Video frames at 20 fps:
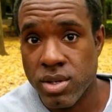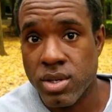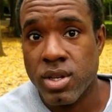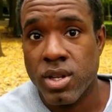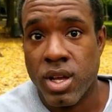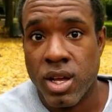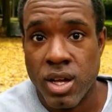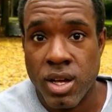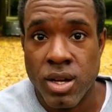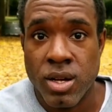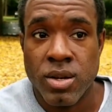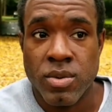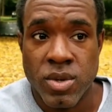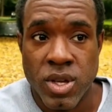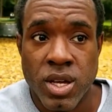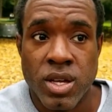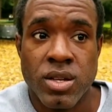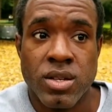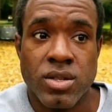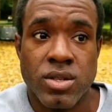
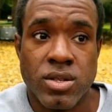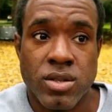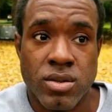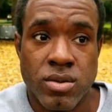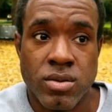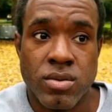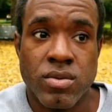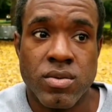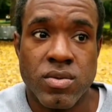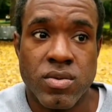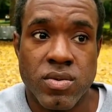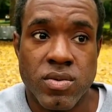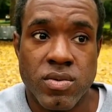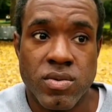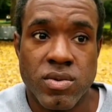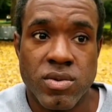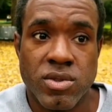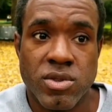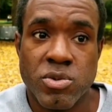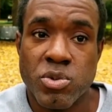Yeah, so
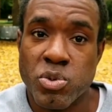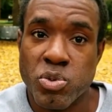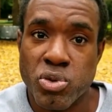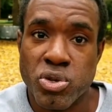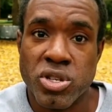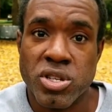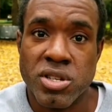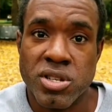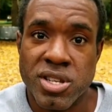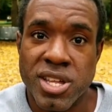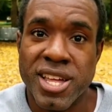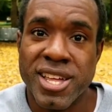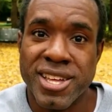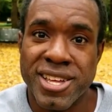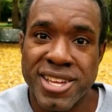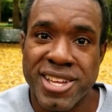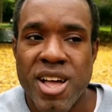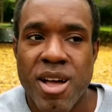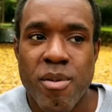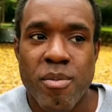it's been pretty good.
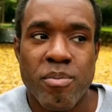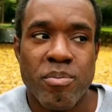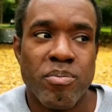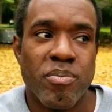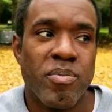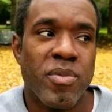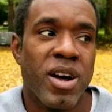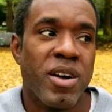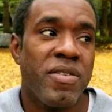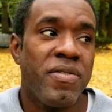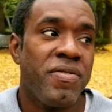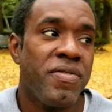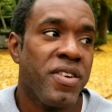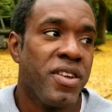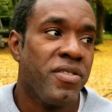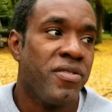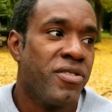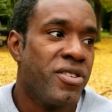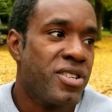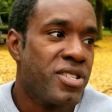My
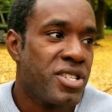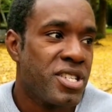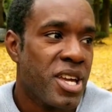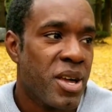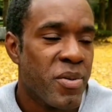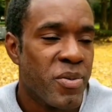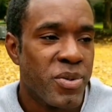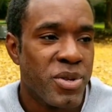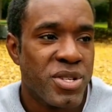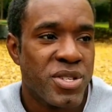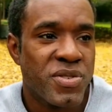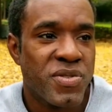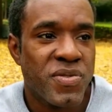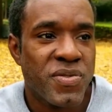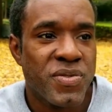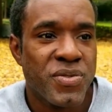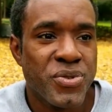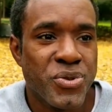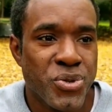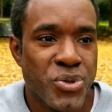favorite Japanese
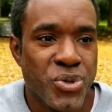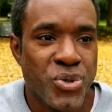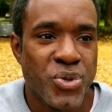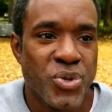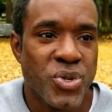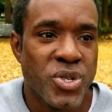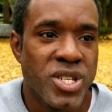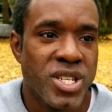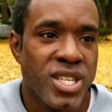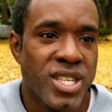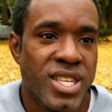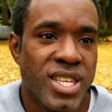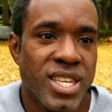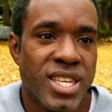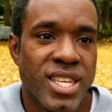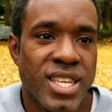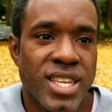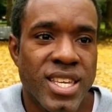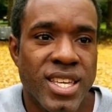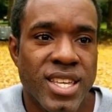food
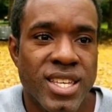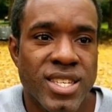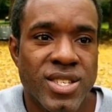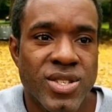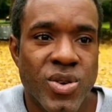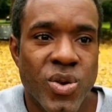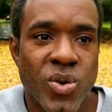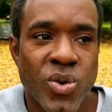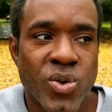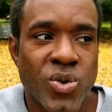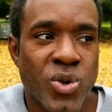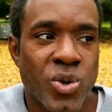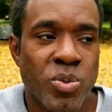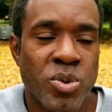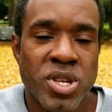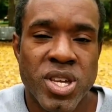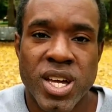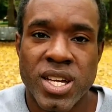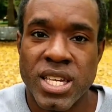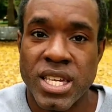is
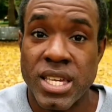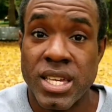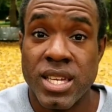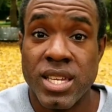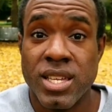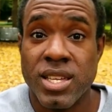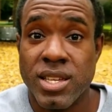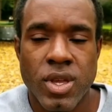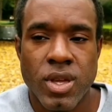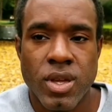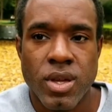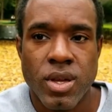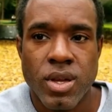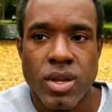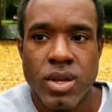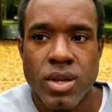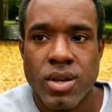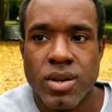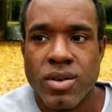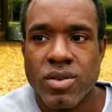okonomiyaki.
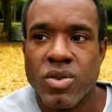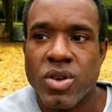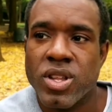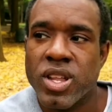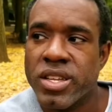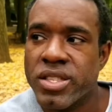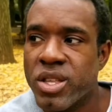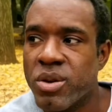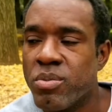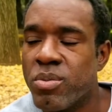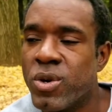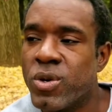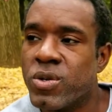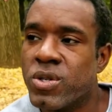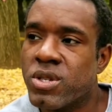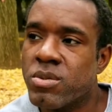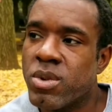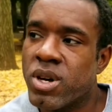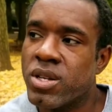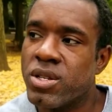What do I like the most
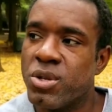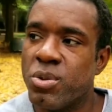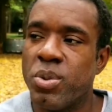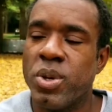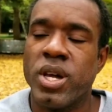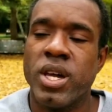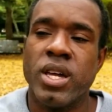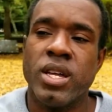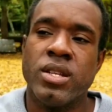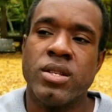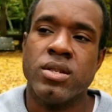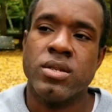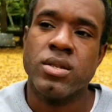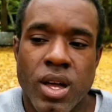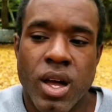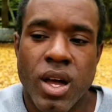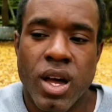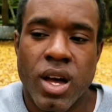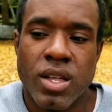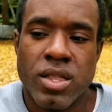about Japan?
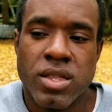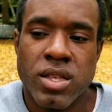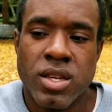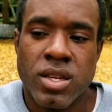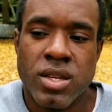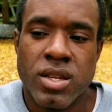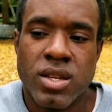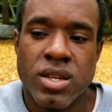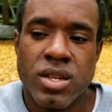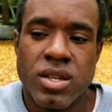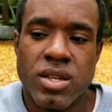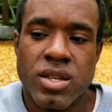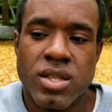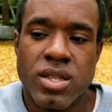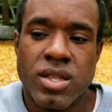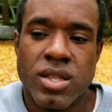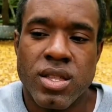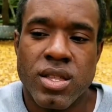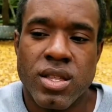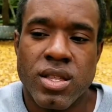I think
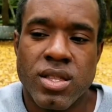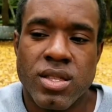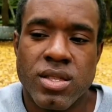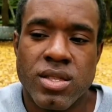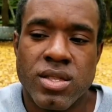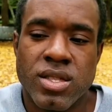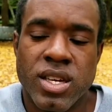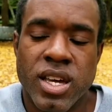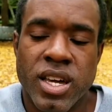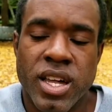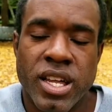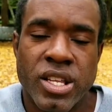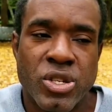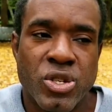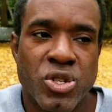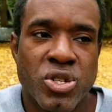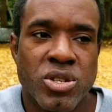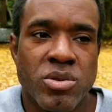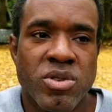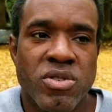that answer is
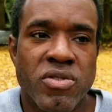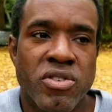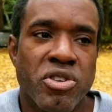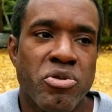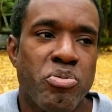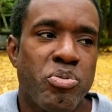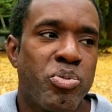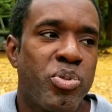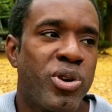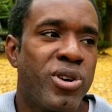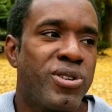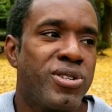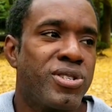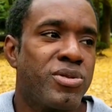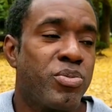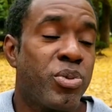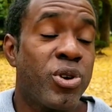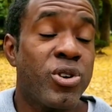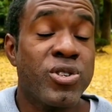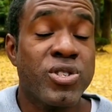going to be very
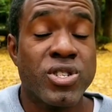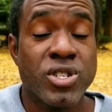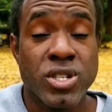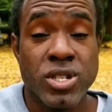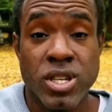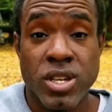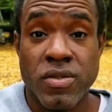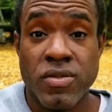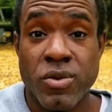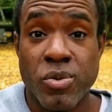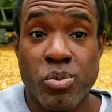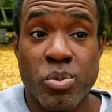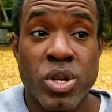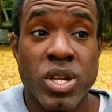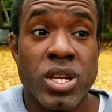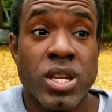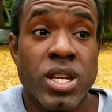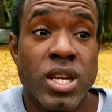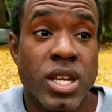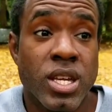personally for
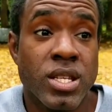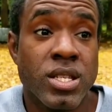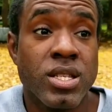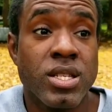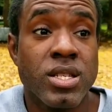me.